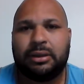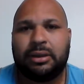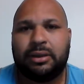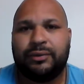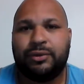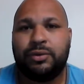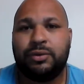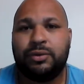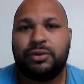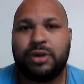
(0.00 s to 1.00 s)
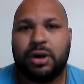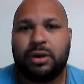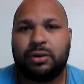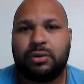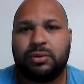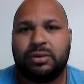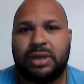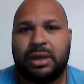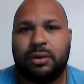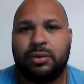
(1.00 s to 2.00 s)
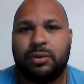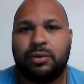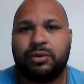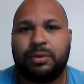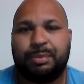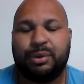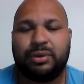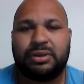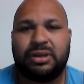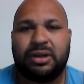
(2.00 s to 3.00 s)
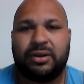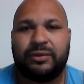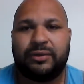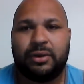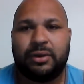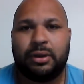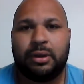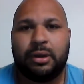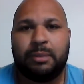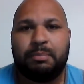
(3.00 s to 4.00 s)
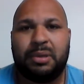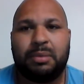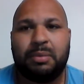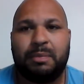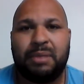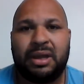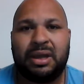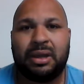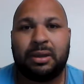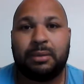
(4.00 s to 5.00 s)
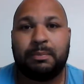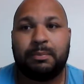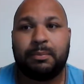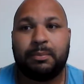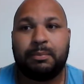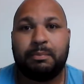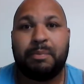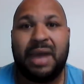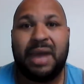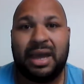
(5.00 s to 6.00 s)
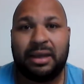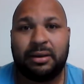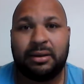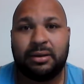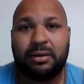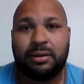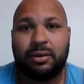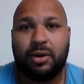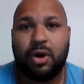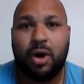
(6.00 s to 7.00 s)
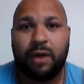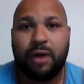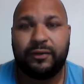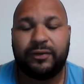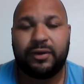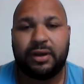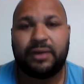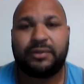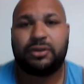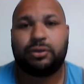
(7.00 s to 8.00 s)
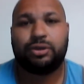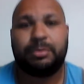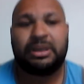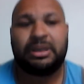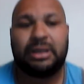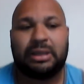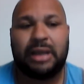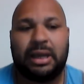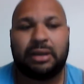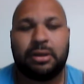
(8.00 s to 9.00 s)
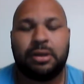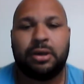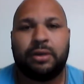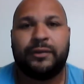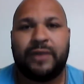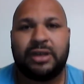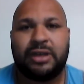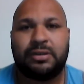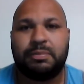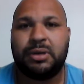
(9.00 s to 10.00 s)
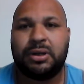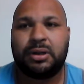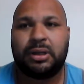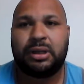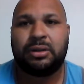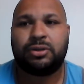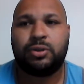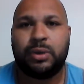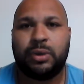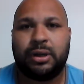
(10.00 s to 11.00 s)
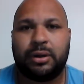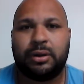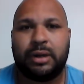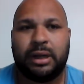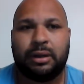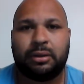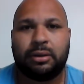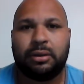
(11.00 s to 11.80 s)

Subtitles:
of news articles and news reports of people being banned off of social media like Facebook and Twitter and